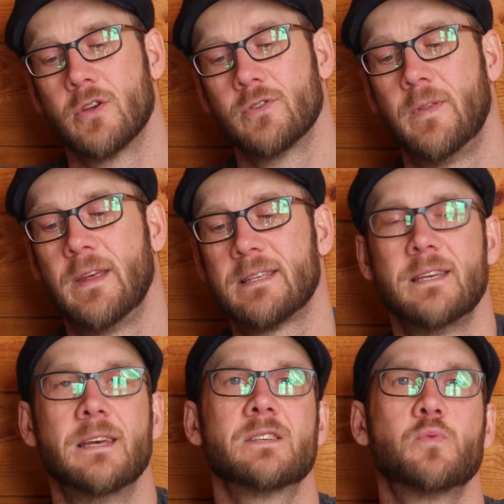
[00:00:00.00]
so
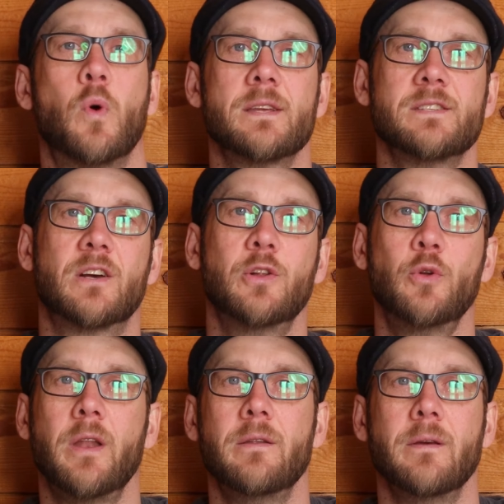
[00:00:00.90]
this is what is
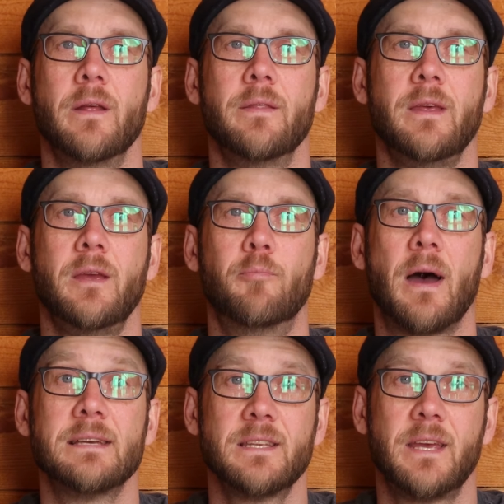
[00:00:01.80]
included in the
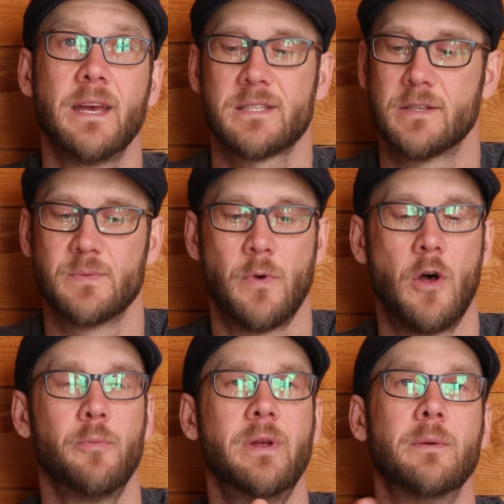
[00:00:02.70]
bison kits, the
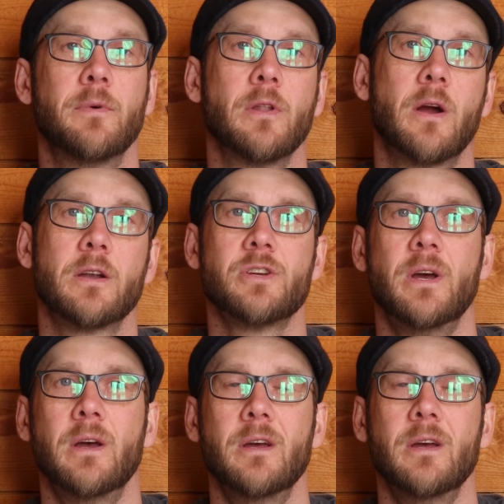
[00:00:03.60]
small, medium, and large.